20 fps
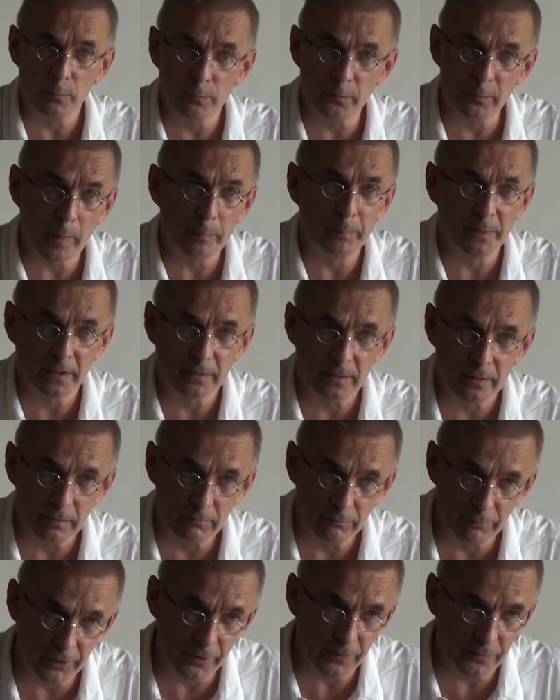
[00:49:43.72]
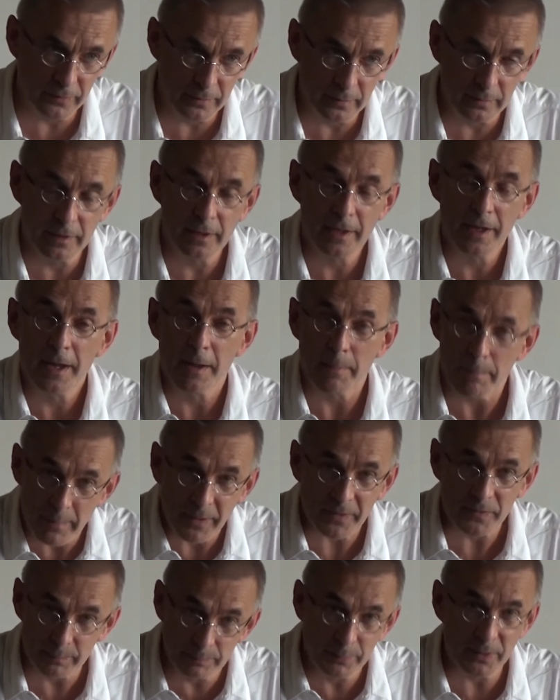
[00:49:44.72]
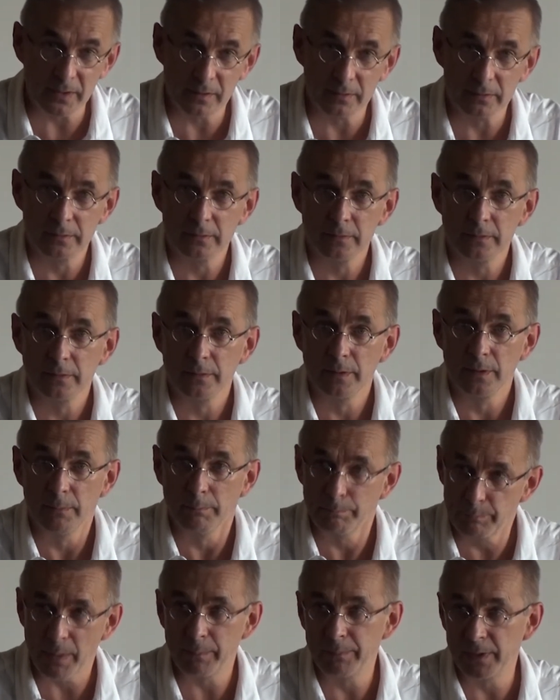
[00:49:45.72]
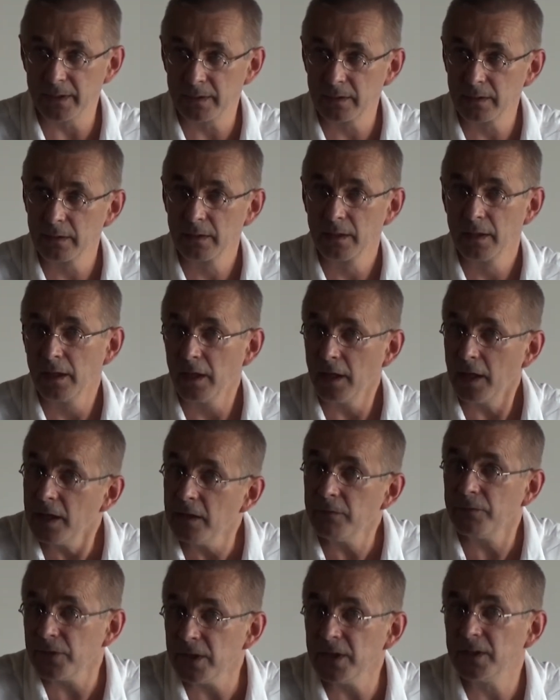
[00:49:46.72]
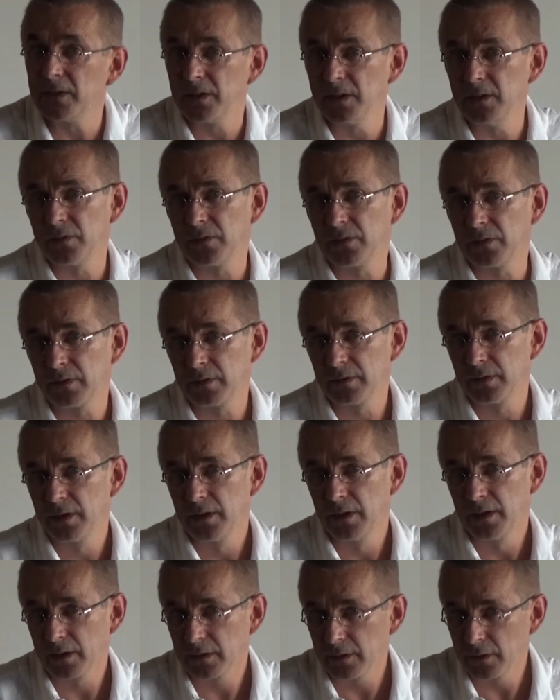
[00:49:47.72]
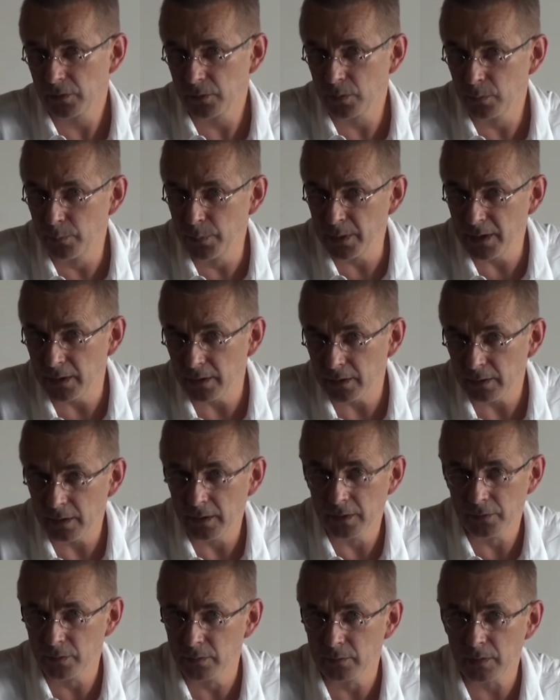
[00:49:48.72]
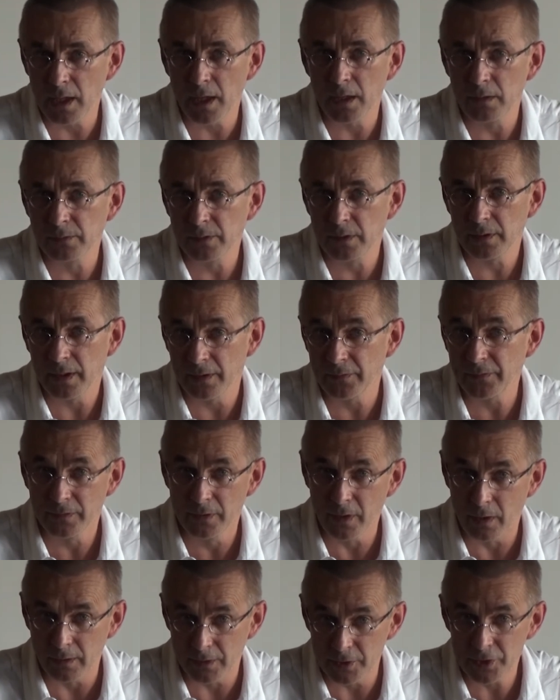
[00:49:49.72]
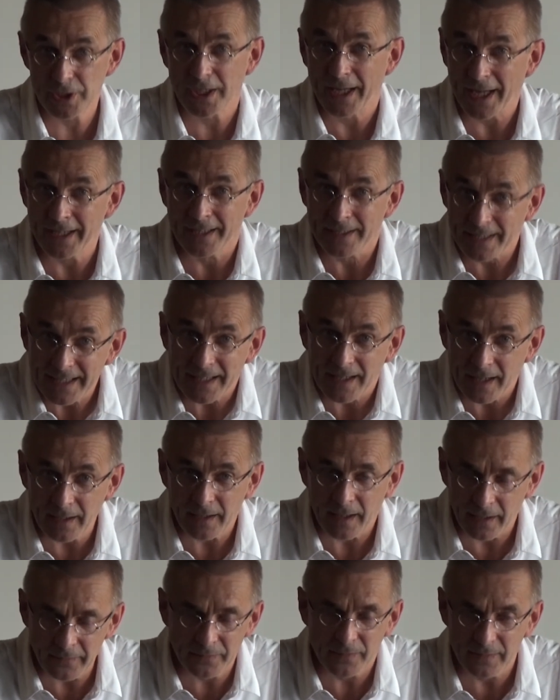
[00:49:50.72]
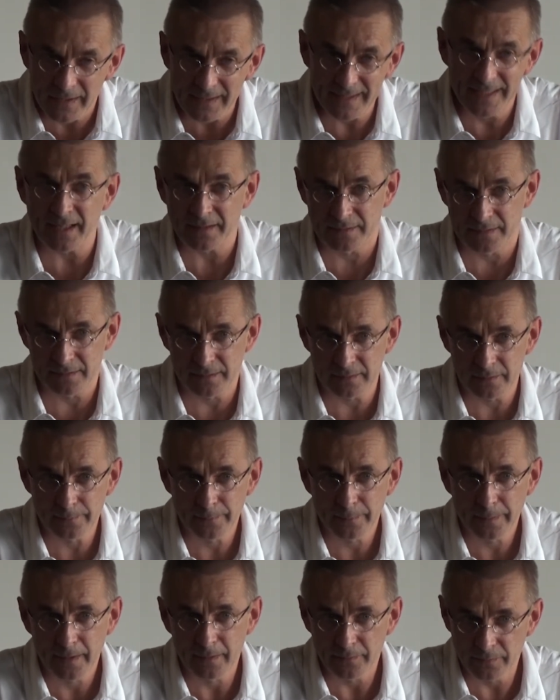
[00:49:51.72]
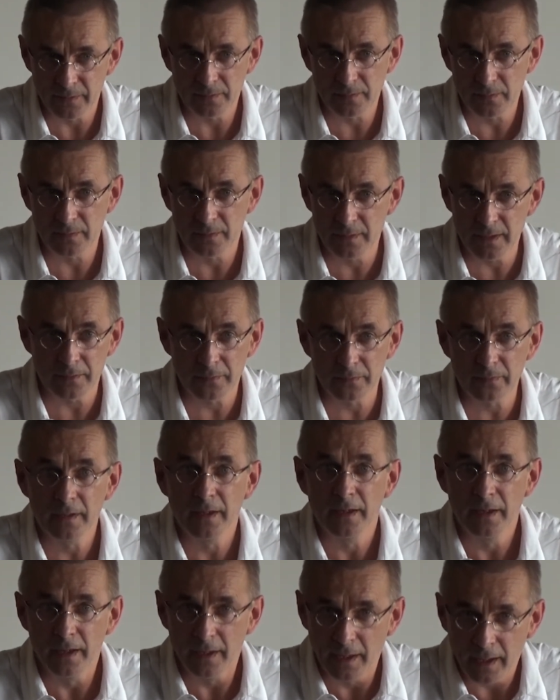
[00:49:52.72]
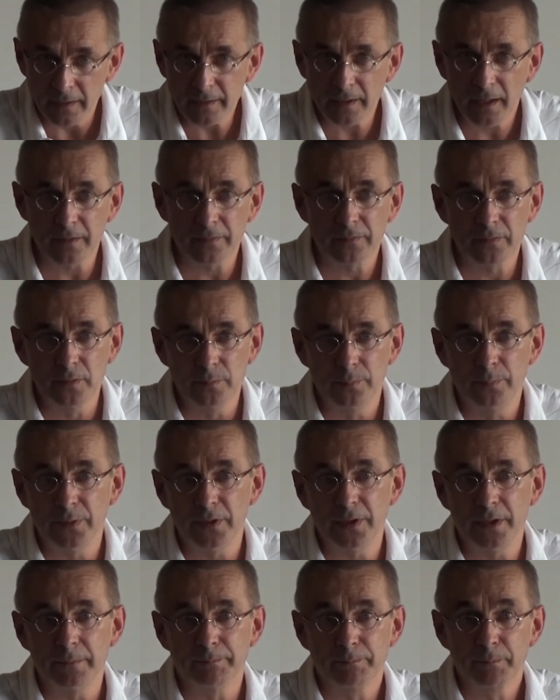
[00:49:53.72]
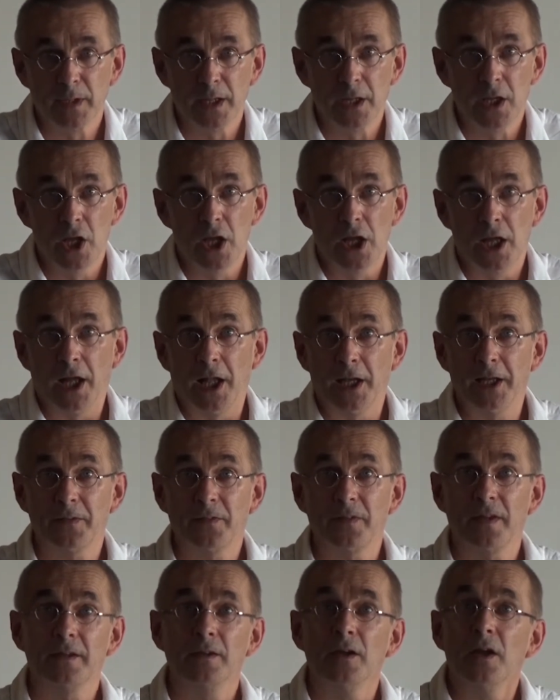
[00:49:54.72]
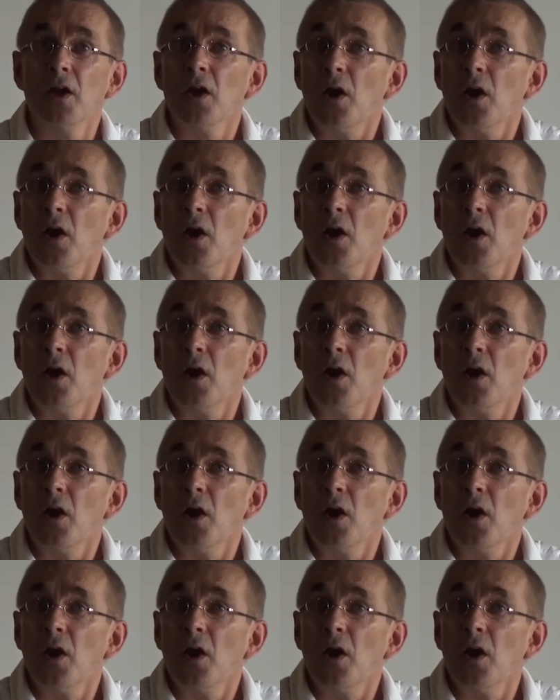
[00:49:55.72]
of public reason must be public, if it is to count as knowledge. And as it does, since it does, it has to be let's say